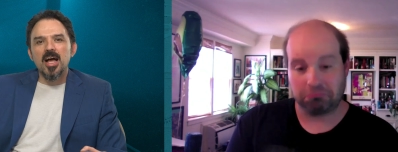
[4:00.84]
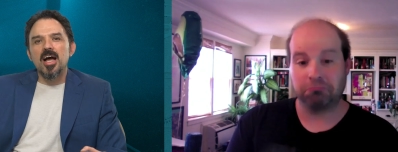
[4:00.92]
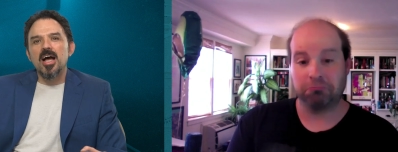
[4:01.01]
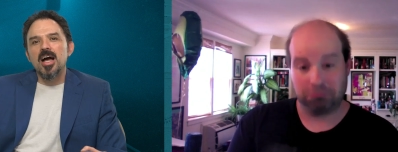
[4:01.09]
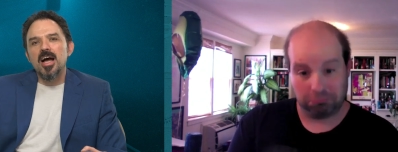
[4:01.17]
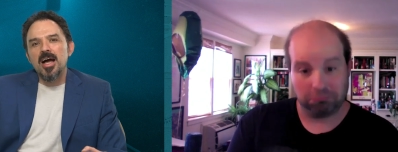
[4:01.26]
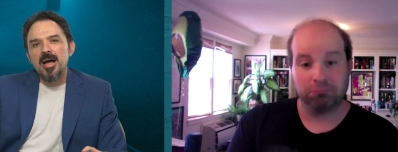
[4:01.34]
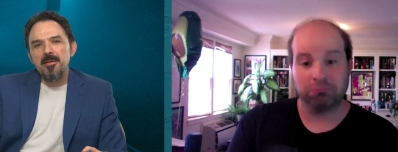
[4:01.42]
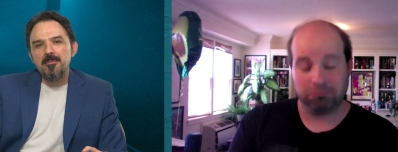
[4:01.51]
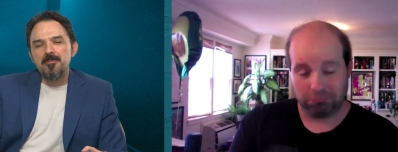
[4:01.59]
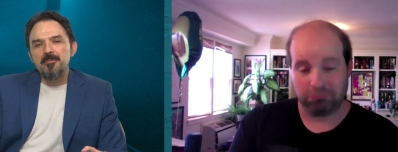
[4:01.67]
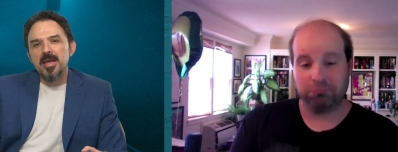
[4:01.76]

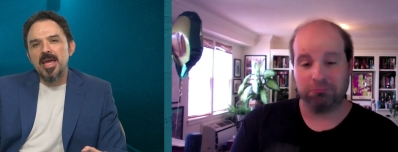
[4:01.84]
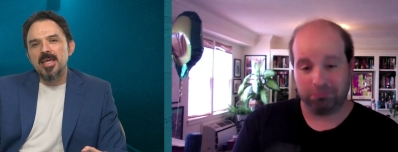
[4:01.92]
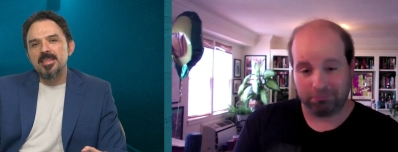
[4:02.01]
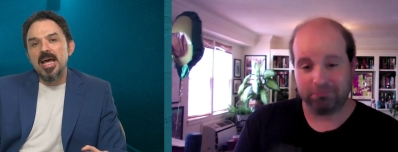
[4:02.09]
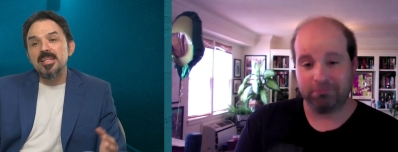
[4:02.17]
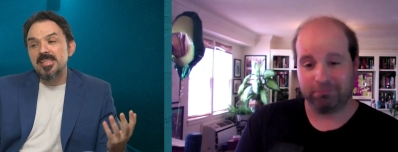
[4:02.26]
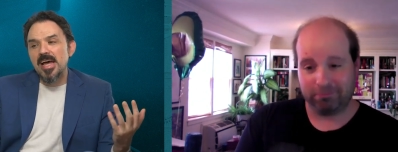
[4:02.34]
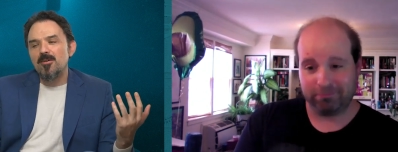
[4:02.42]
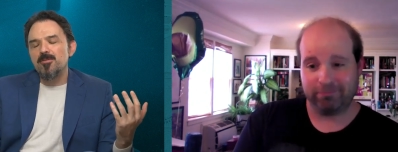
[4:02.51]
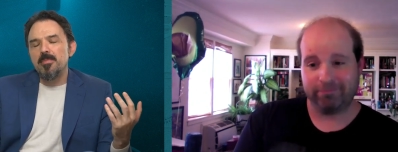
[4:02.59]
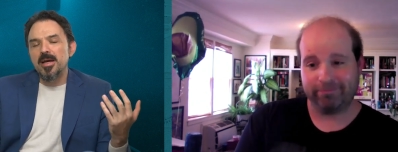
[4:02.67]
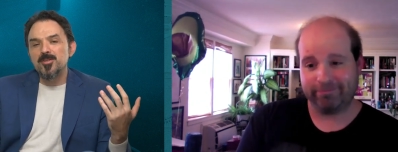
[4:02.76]
Speaker 1: Um, and that's
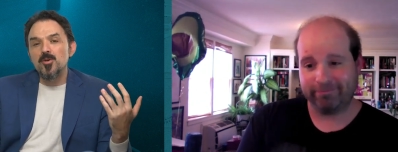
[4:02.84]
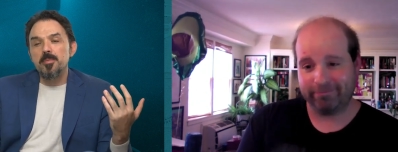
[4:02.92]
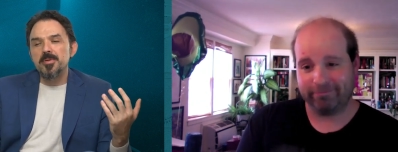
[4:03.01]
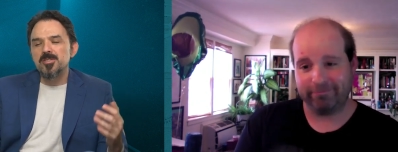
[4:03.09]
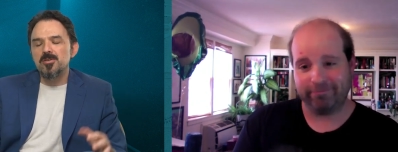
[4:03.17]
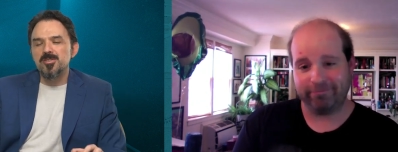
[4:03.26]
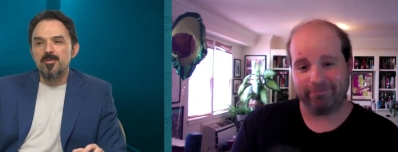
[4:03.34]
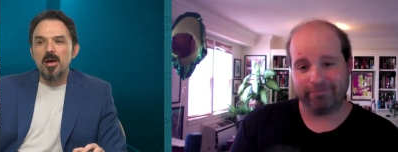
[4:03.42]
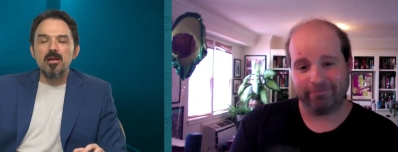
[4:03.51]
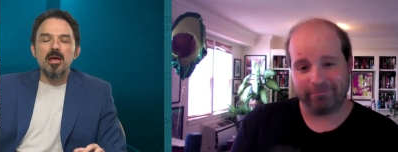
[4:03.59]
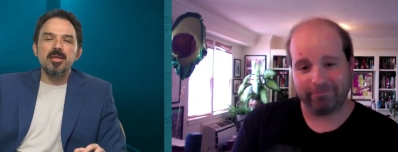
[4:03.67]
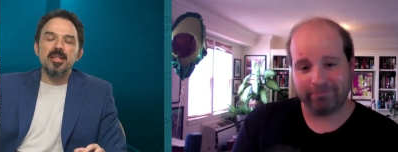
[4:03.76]
out. My two episodes are
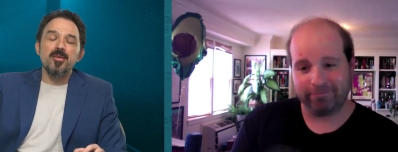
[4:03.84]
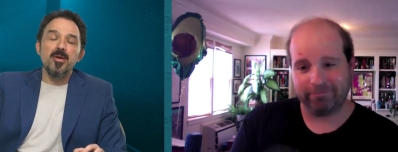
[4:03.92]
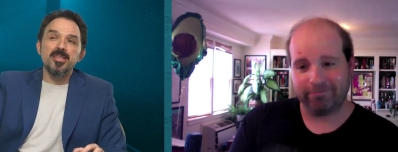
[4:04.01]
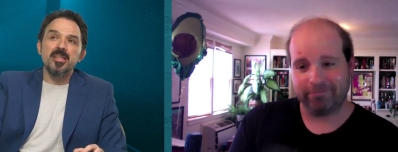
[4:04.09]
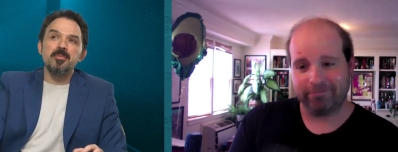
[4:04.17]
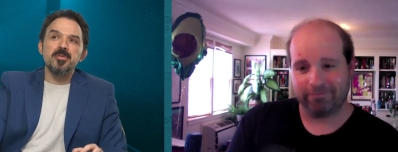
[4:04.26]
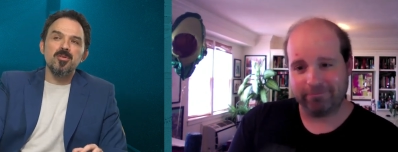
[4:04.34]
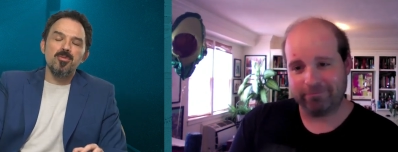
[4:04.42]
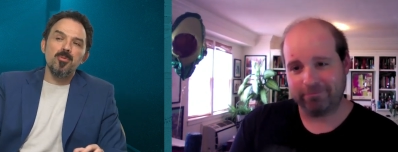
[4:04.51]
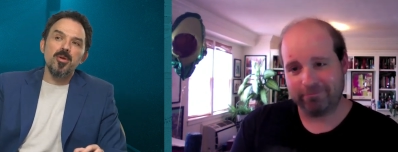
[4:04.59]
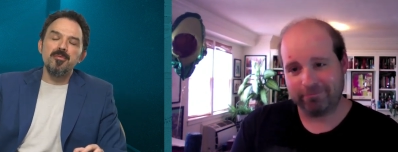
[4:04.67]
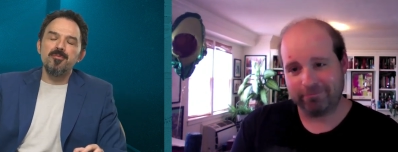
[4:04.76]
out. I directed episode
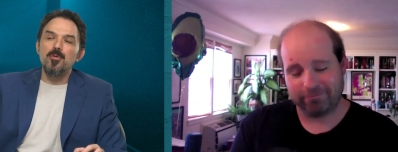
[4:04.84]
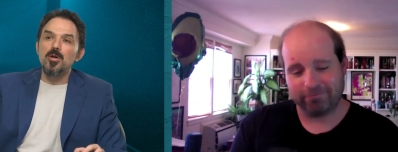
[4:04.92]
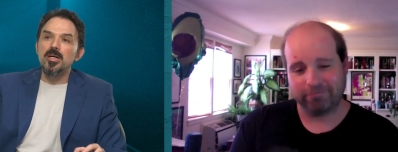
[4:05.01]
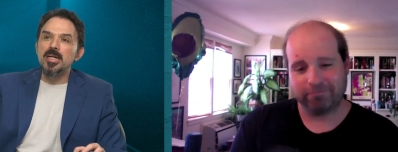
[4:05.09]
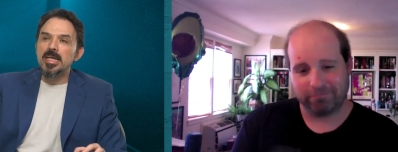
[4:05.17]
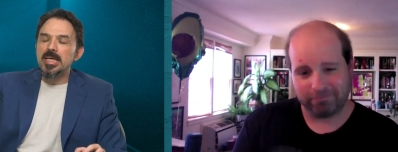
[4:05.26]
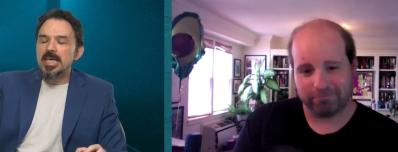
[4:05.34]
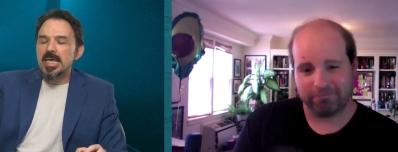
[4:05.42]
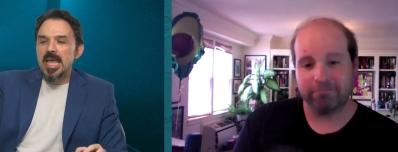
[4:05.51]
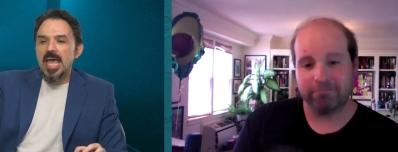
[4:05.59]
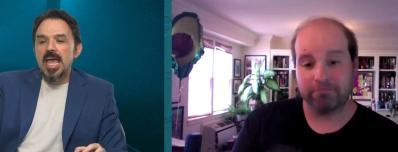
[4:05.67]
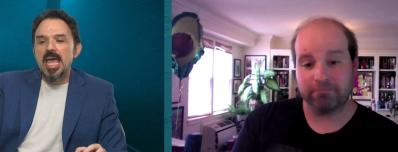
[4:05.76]
three and four.
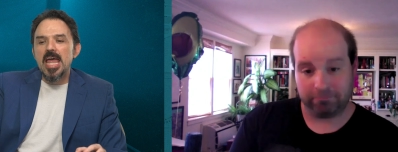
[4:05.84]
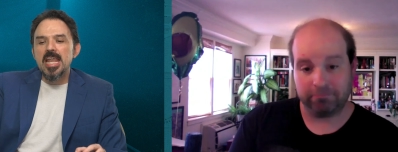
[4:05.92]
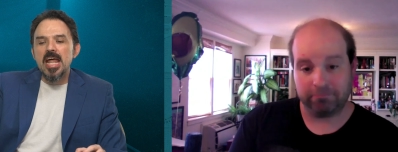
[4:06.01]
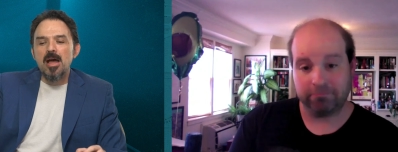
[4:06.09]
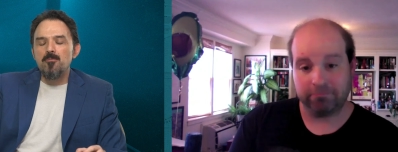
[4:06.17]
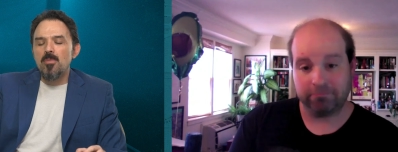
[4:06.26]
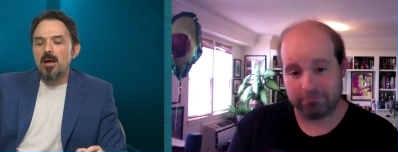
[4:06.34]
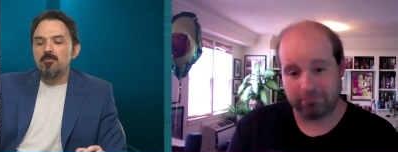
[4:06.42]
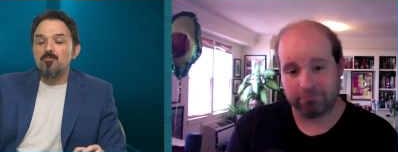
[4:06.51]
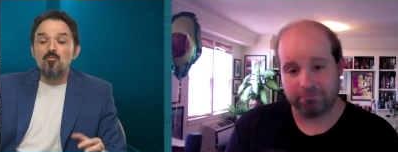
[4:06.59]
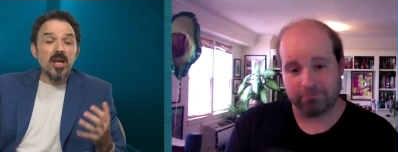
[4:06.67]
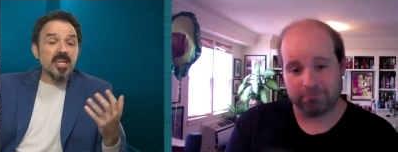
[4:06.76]
And I'm
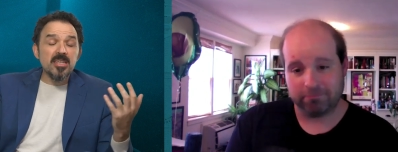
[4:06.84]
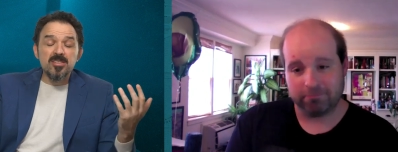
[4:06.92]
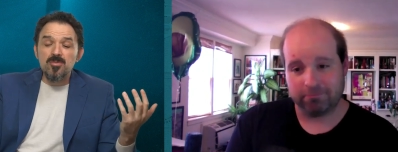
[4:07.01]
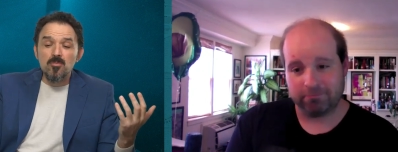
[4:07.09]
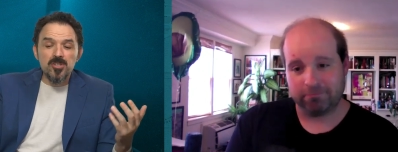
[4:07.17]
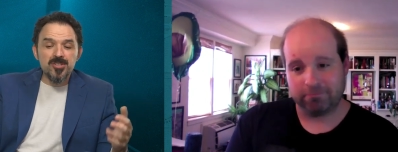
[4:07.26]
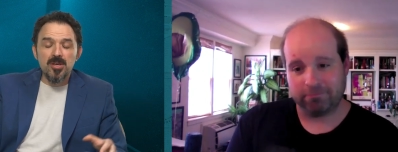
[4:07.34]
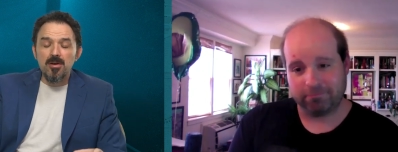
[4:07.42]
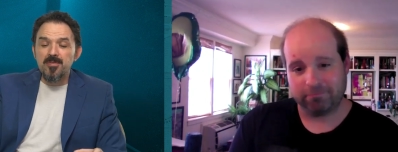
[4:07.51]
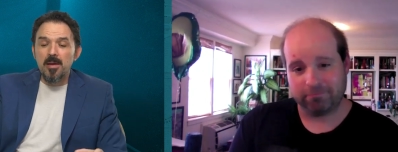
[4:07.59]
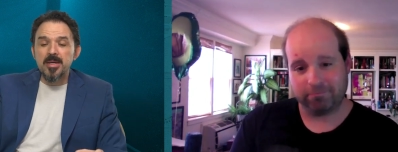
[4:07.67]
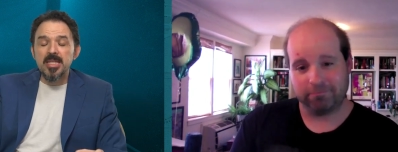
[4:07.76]
I'm writing some more
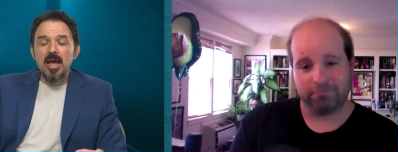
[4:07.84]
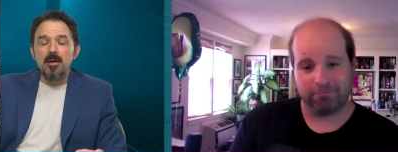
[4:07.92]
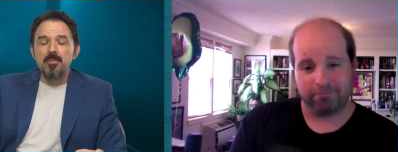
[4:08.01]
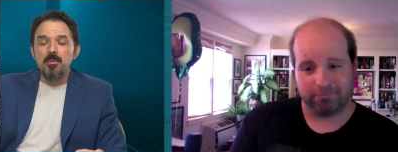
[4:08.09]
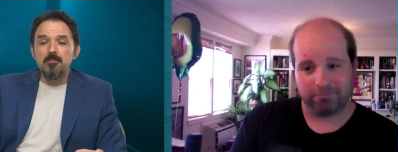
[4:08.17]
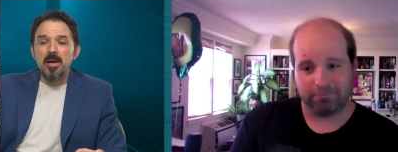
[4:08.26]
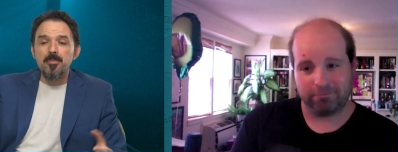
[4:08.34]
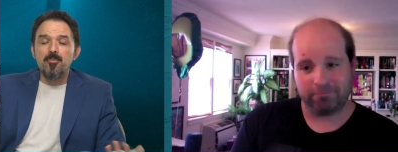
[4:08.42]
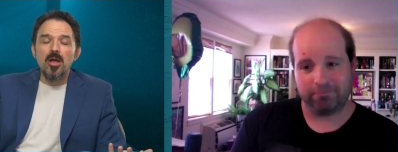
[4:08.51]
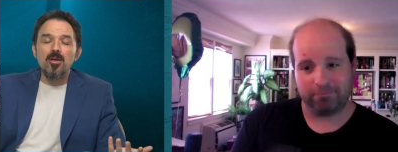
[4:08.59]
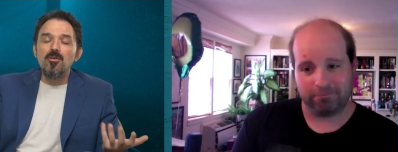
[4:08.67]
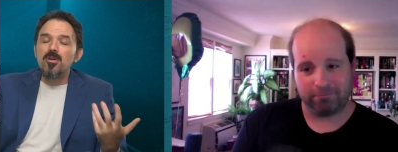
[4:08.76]
stuff. I mean, my
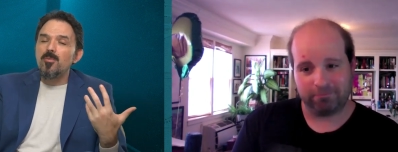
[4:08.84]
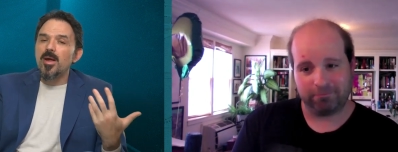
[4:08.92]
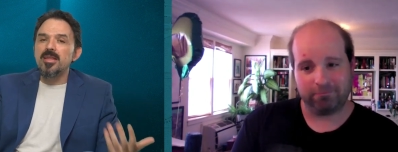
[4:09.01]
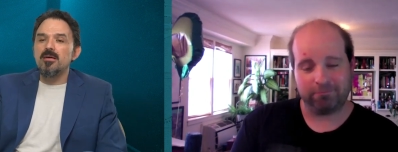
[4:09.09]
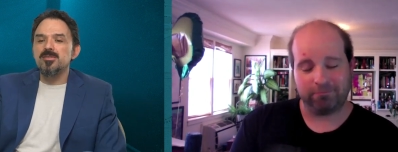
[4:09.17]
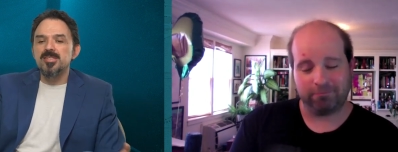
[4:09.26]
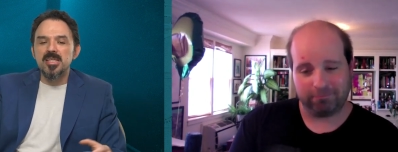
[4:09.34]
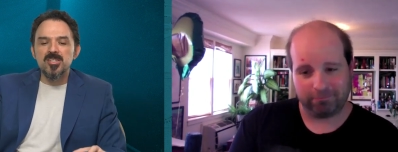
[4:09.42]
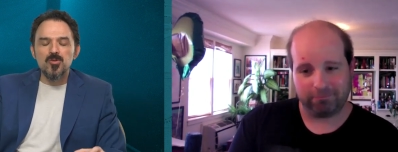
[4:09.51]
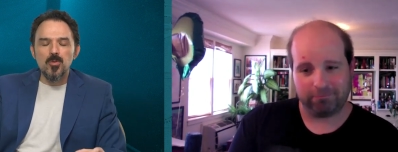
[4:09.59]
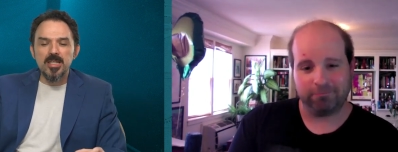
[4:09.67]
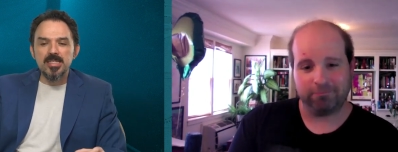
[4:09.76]
priority right now is the
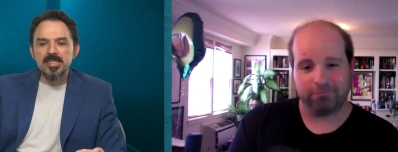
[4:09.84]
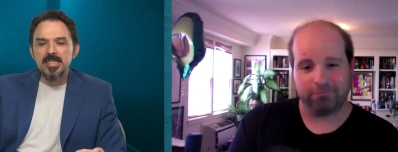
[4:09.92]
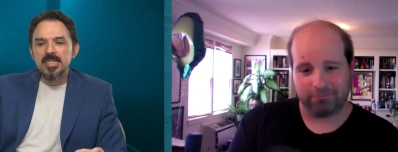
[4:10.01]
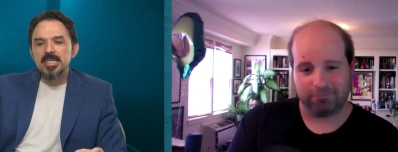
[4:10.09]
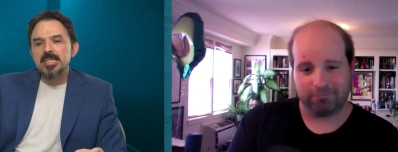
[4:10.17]
Azules.